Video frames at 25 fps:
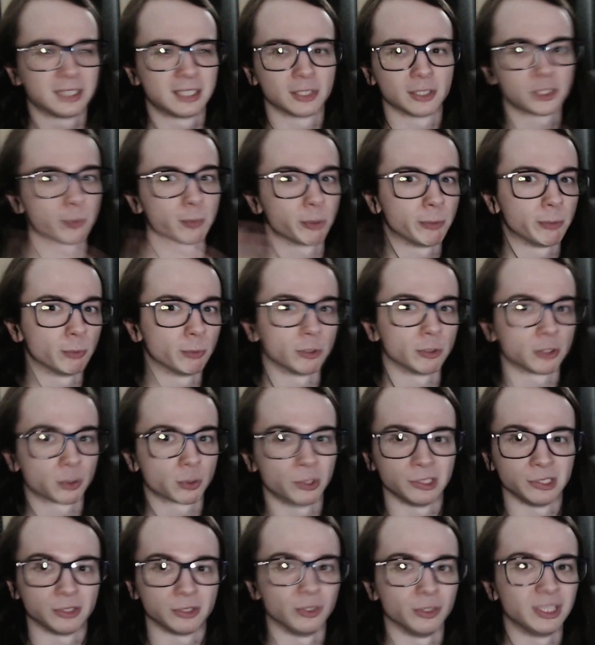Supreme Ruler
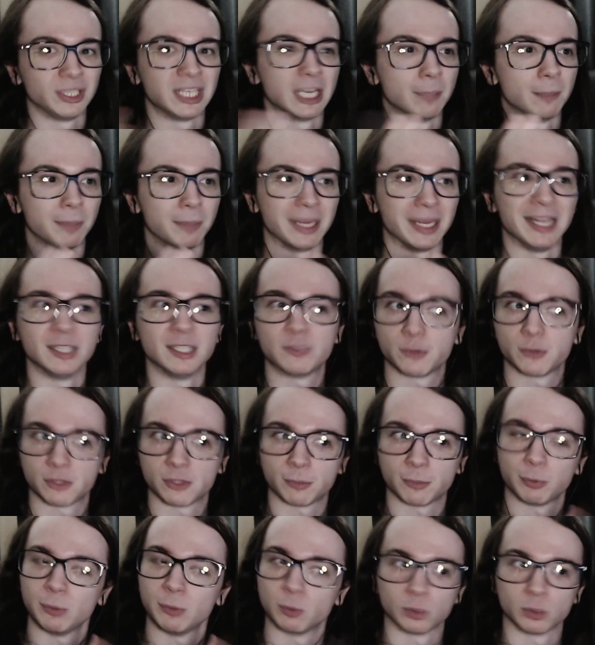2030 campaigns, for
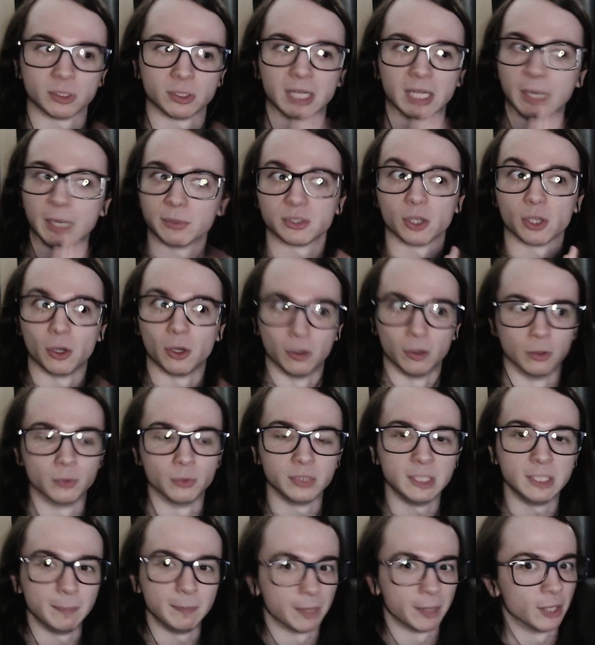Supreme Ruler, I was
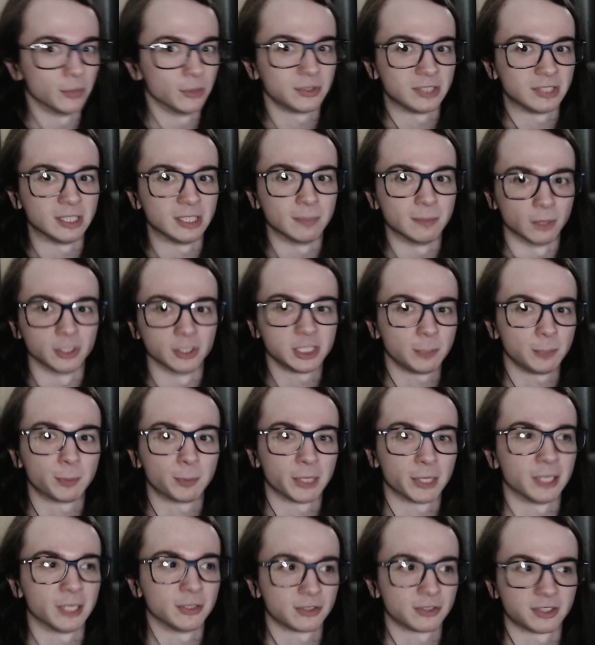only posting
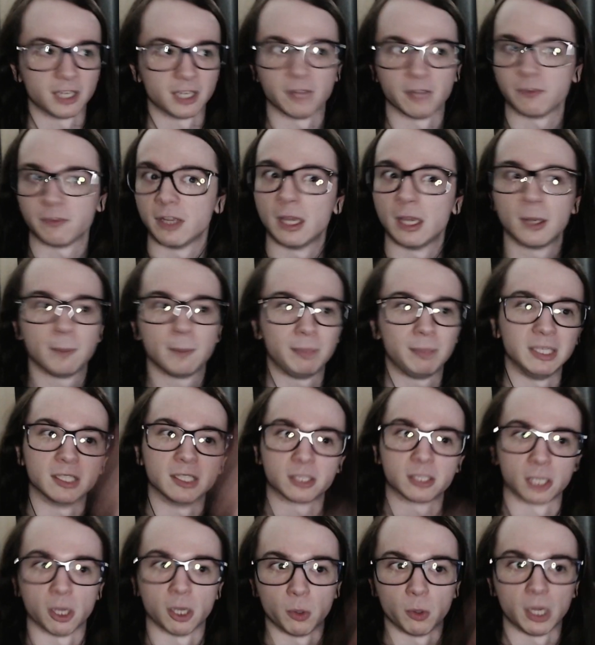multiplayer stuff, be
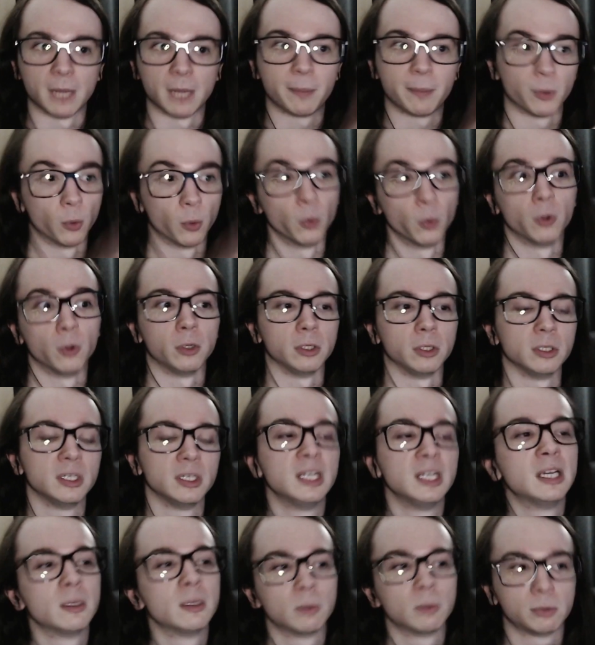it co-op or
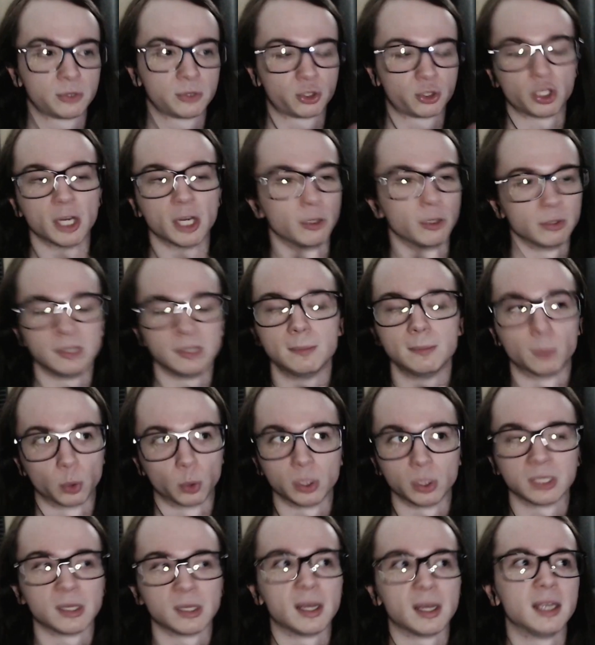what was generally
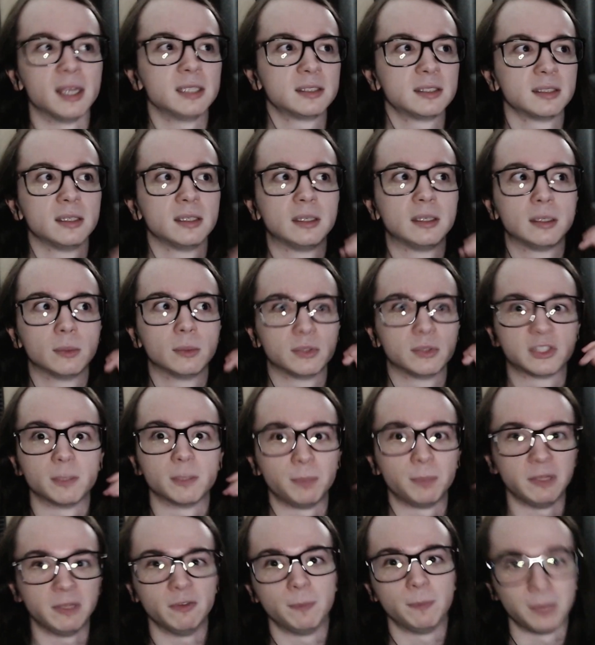more liked was the
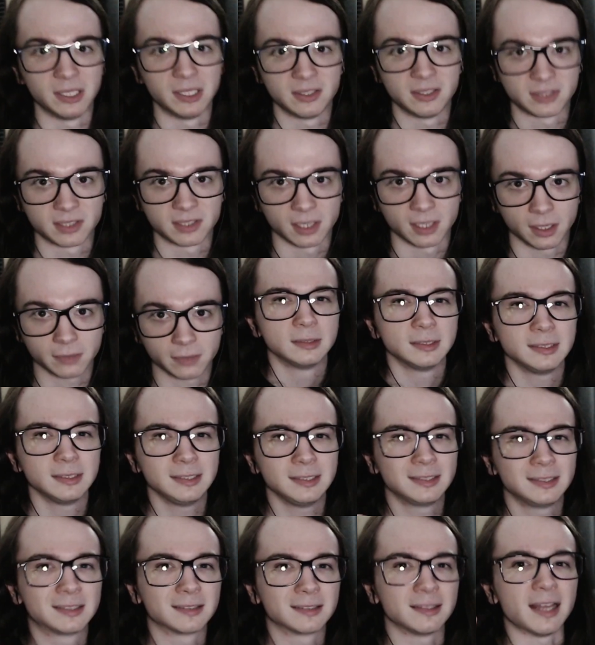PvP stuff.
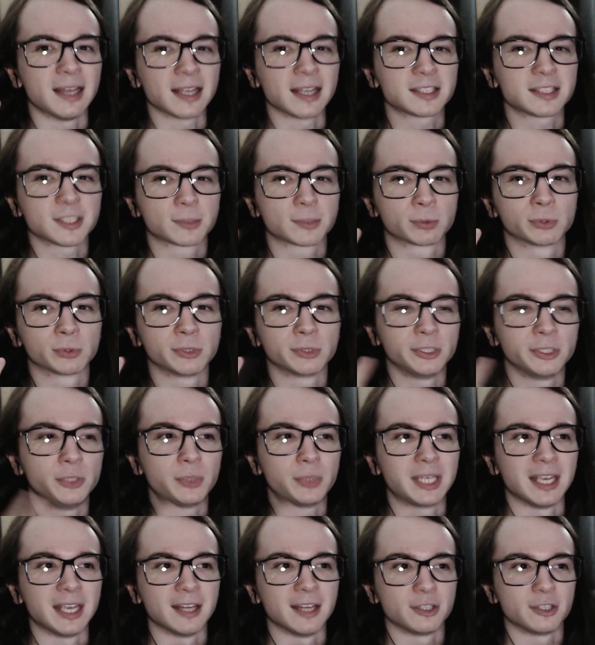In Galactic Ruler, you
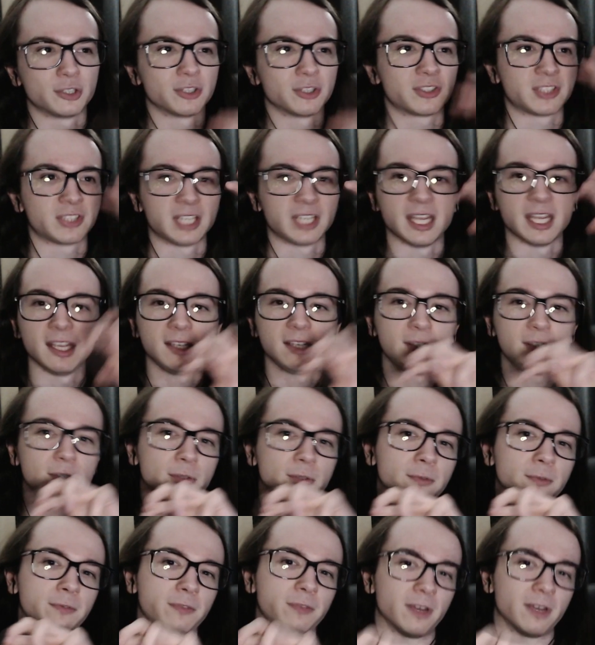can't just take your
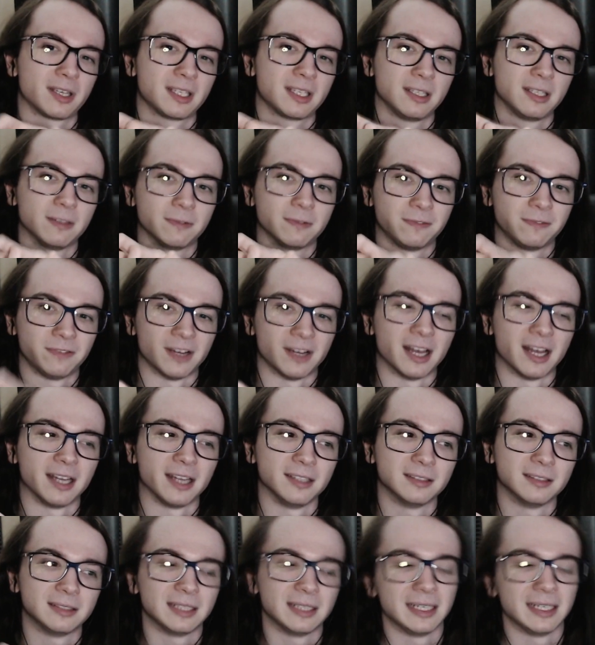fucking
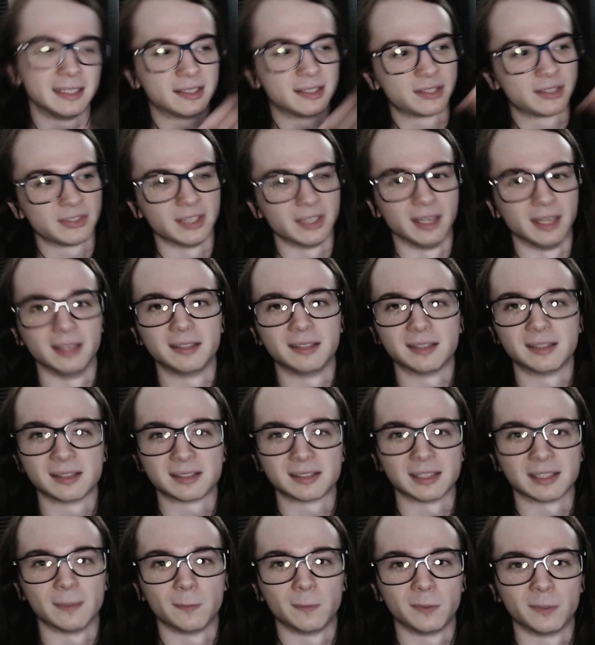file and send it to
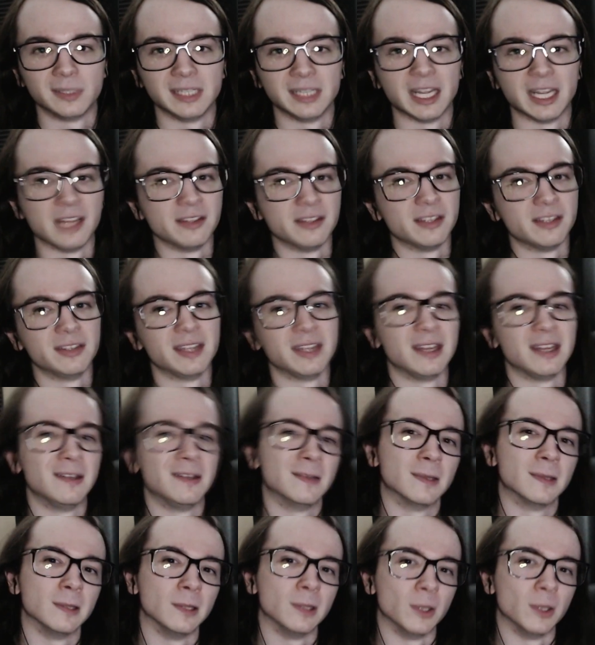someone and then they
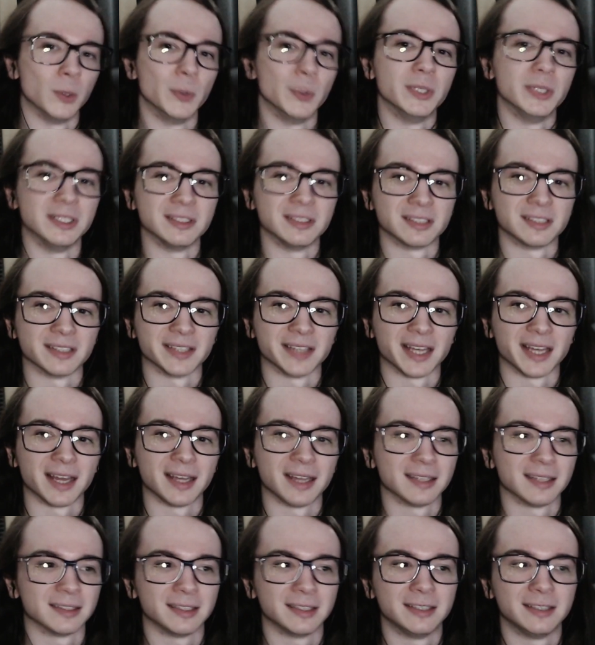load into
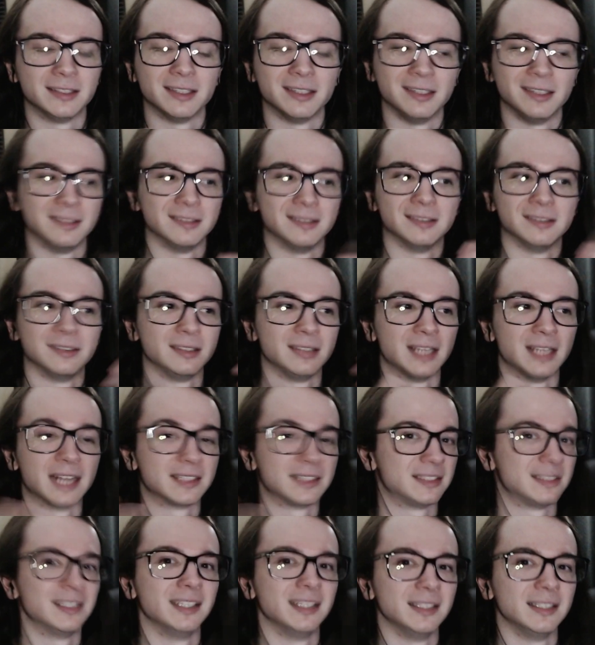that and then
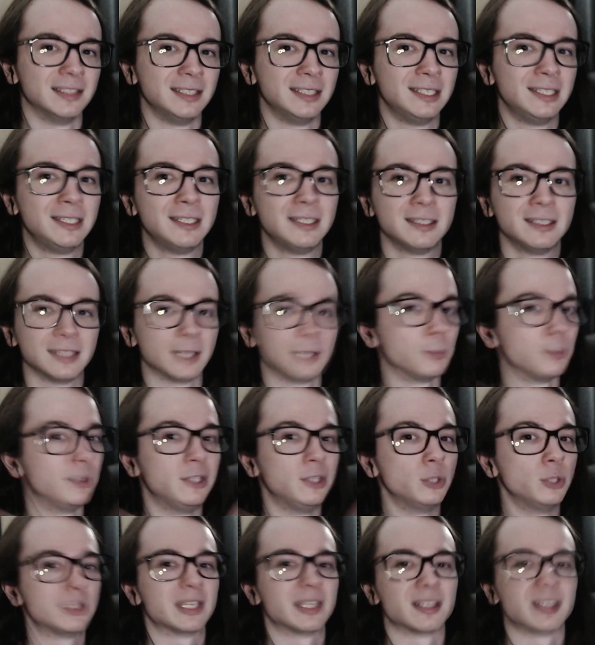that's it. We
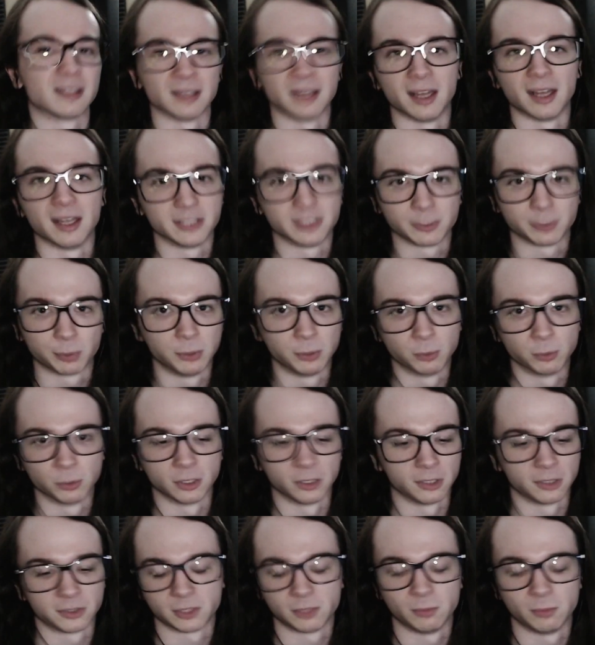use that a lot in Supreme Ruler
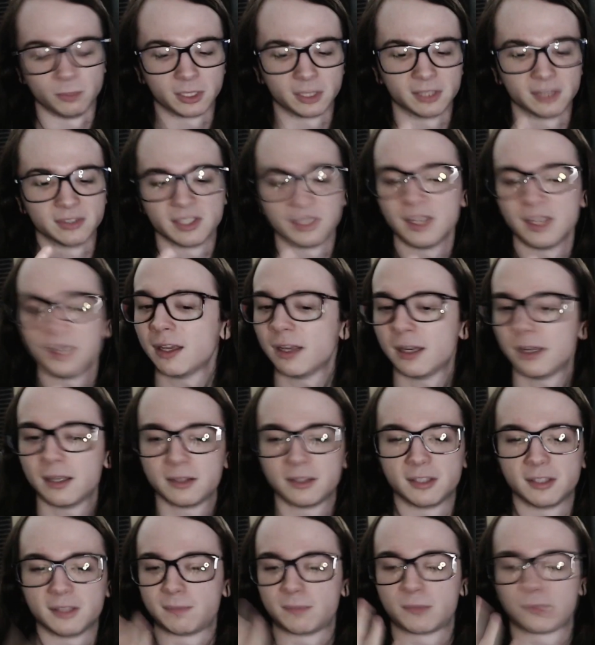Ultimate because
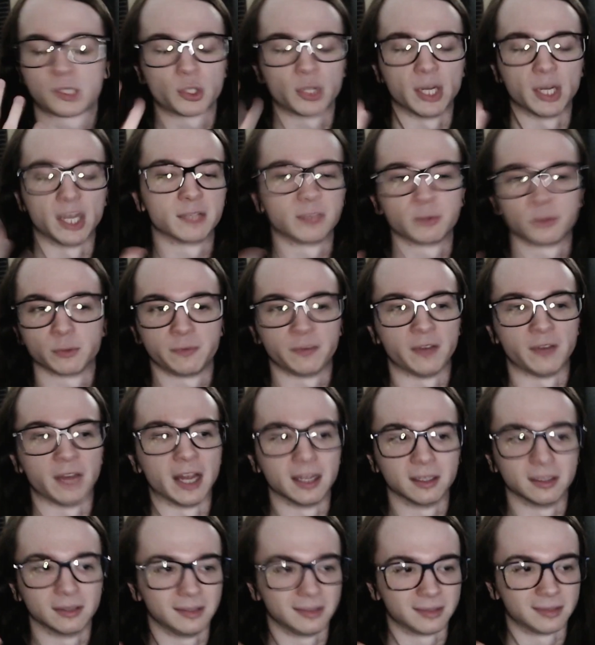the transfer
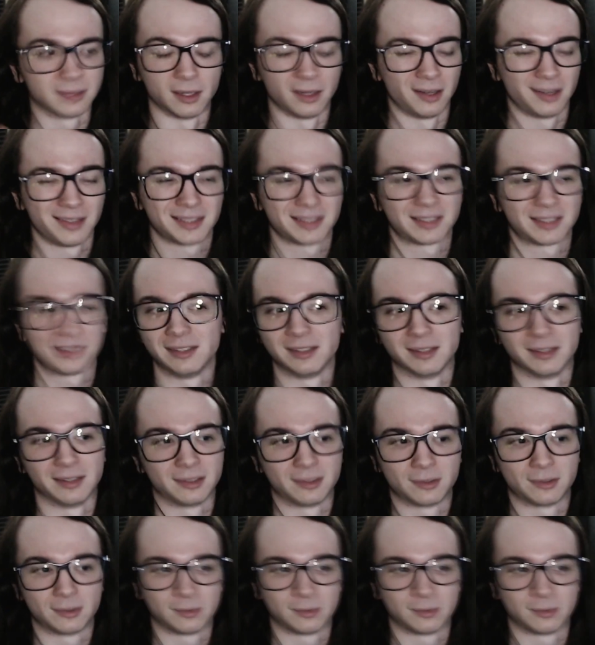file is honestly like,